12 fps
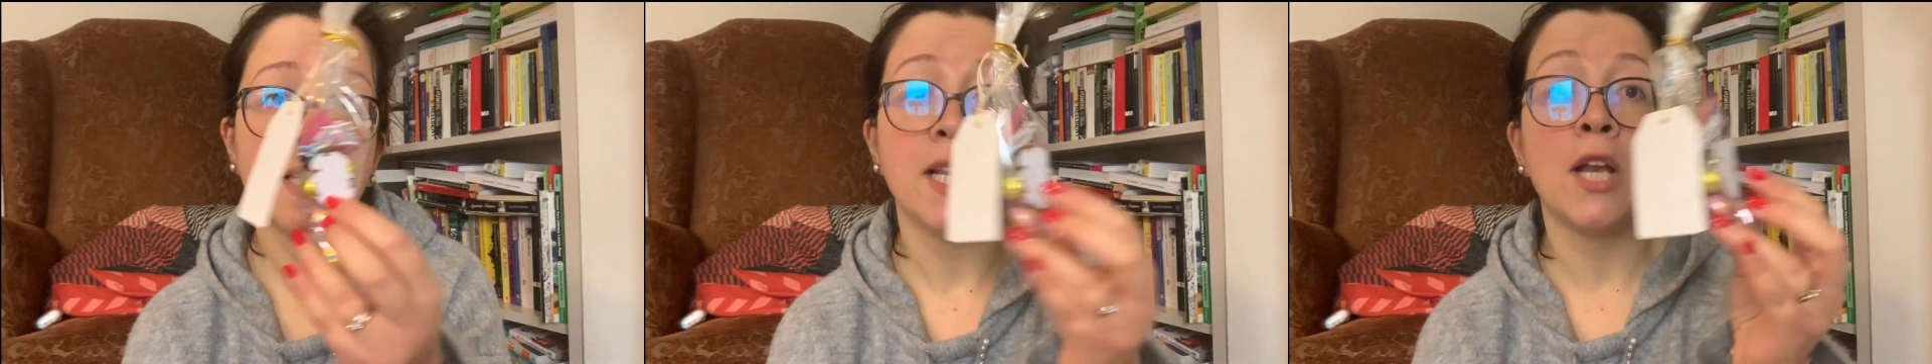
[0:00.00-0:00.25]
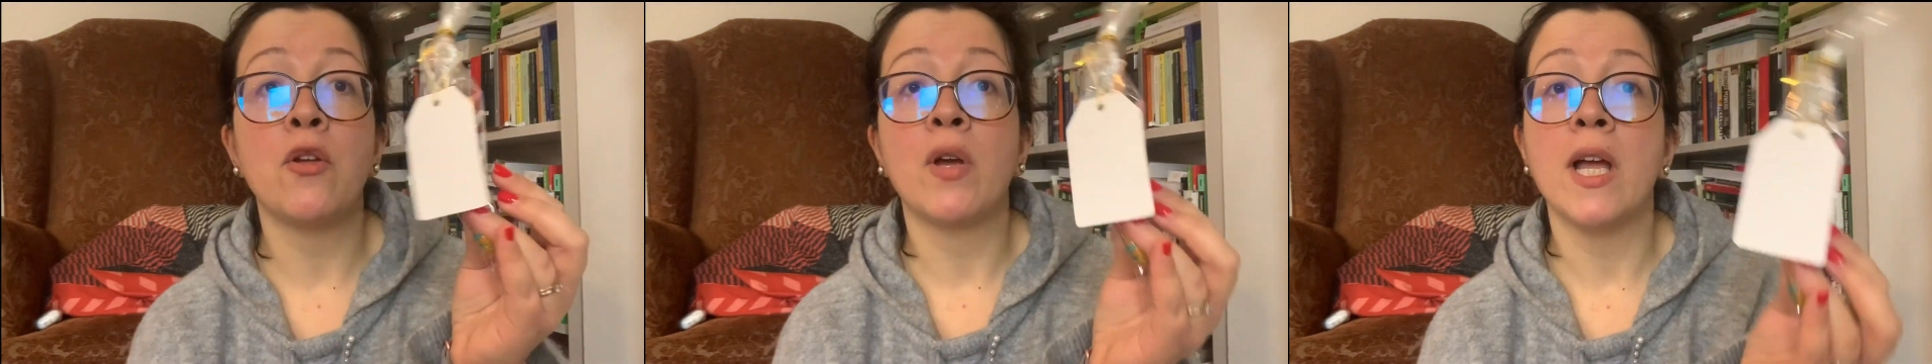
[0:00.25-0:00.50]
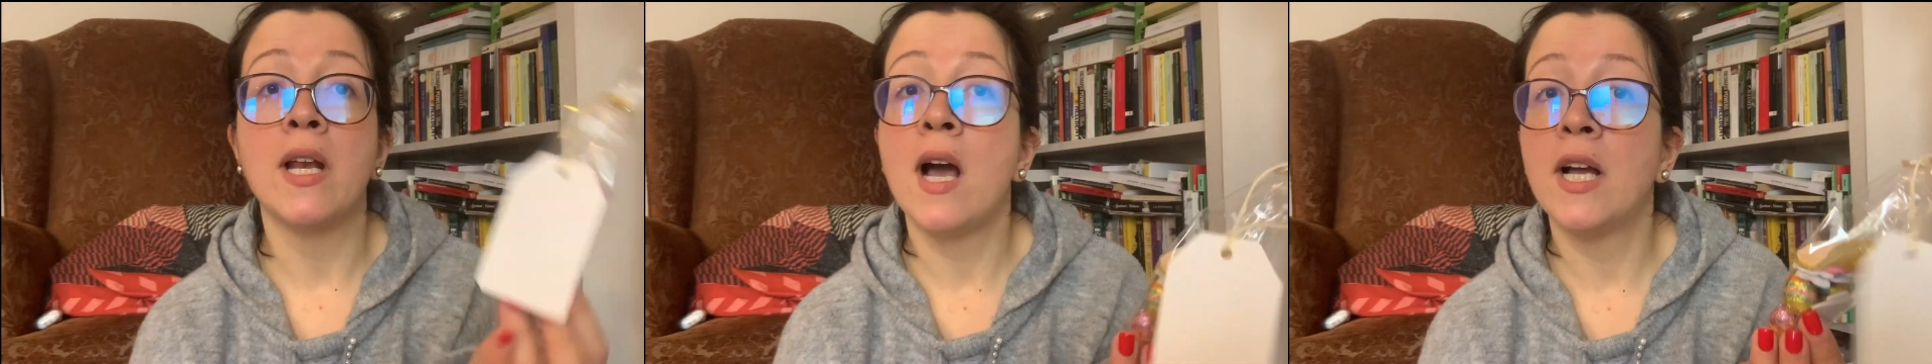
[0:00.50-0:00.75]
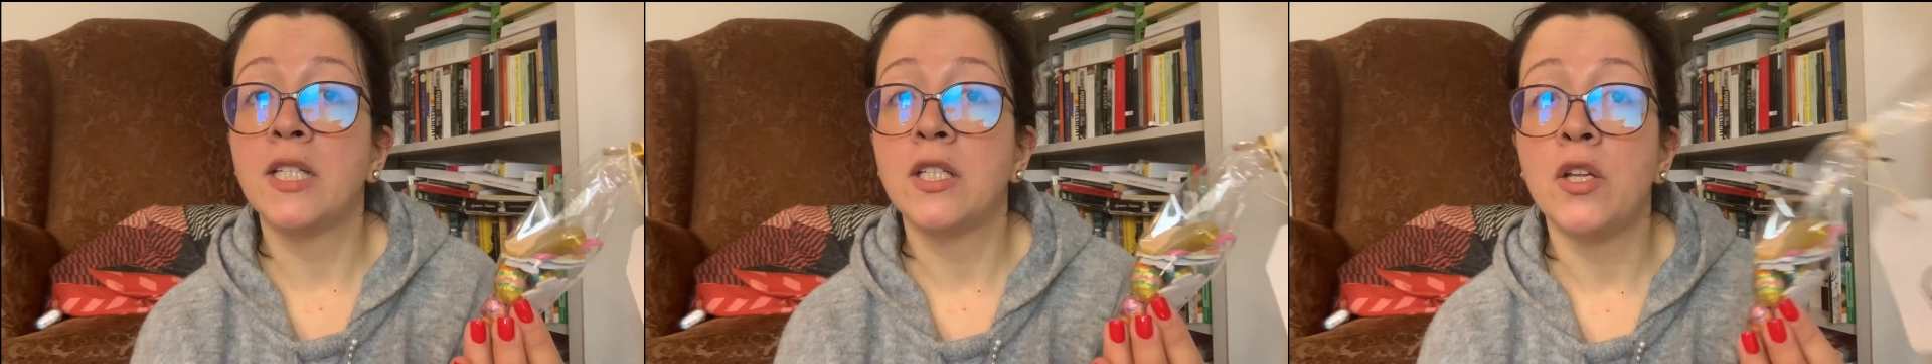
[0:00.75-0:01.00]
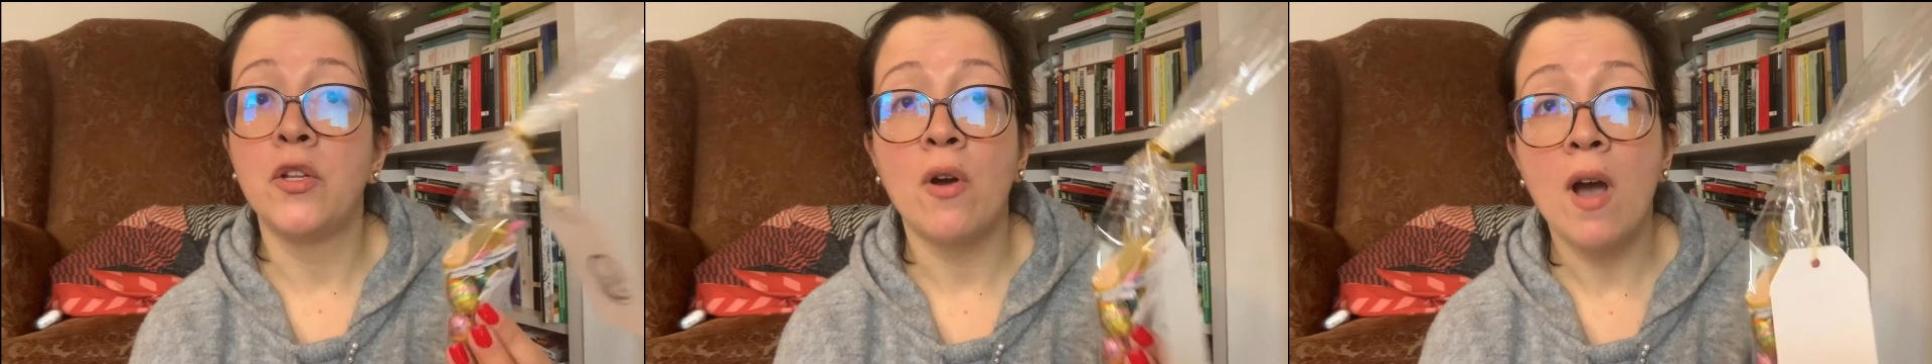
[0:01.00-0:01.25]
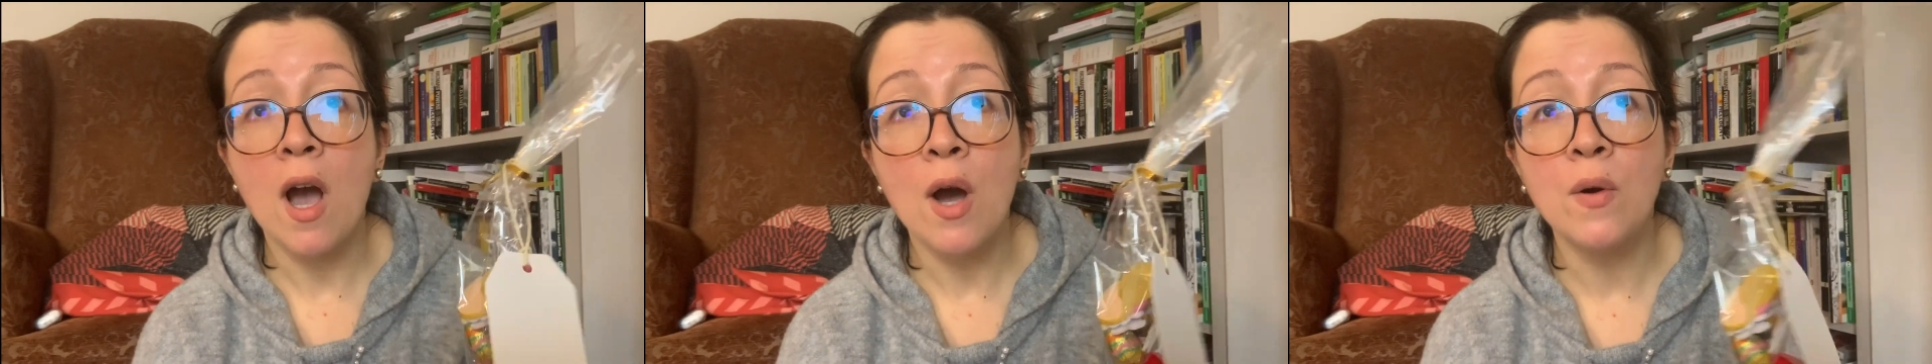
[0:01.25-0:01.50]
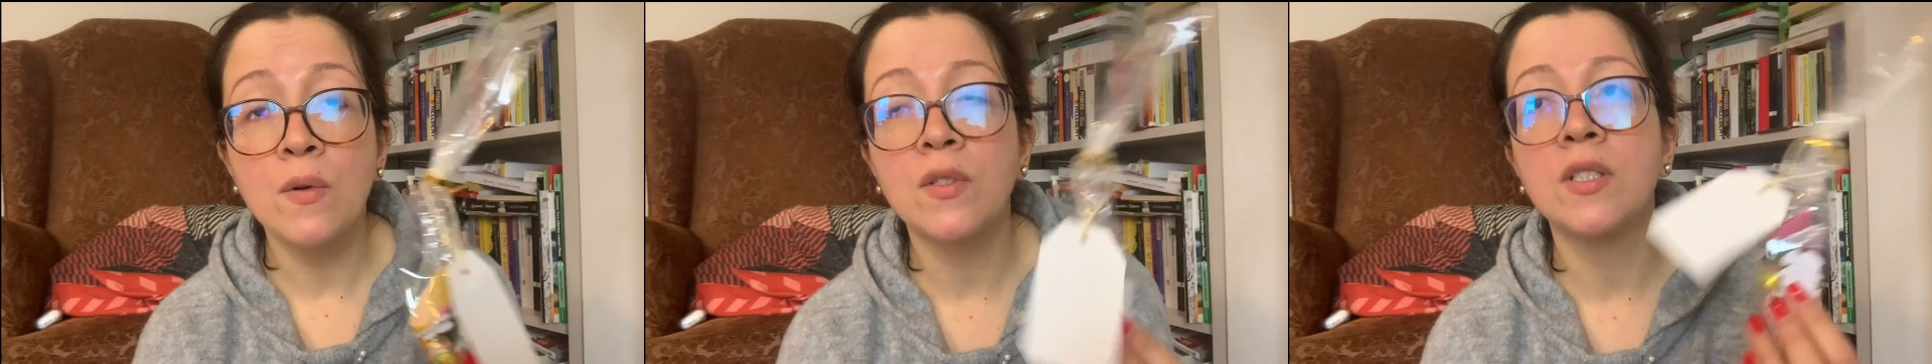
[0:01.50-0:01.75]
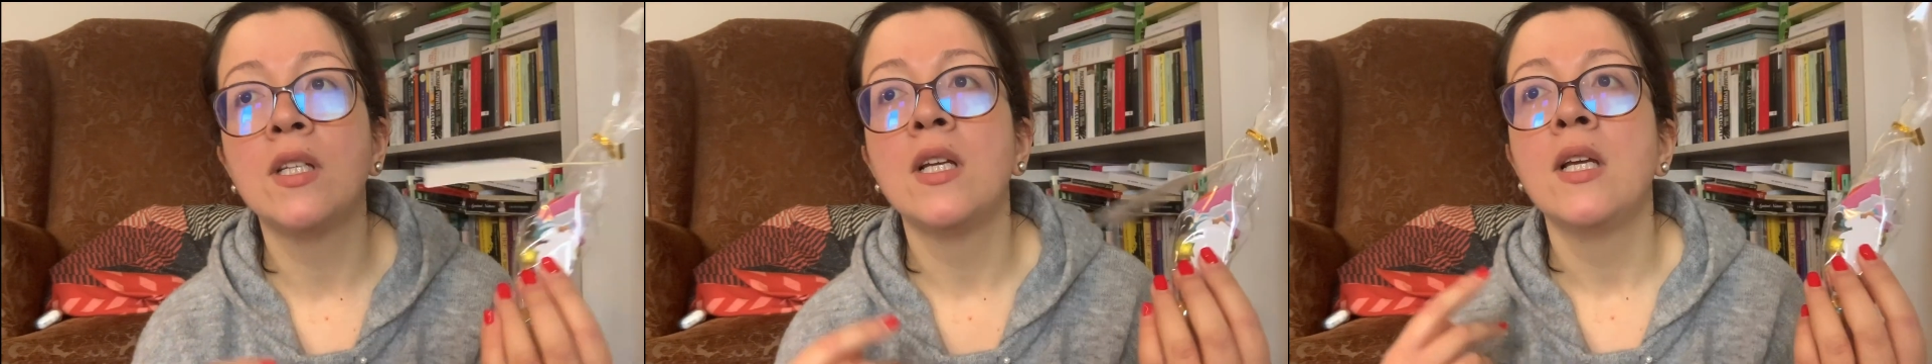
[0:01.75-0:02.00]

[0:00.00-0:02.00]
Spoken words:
and then you can hide it in your house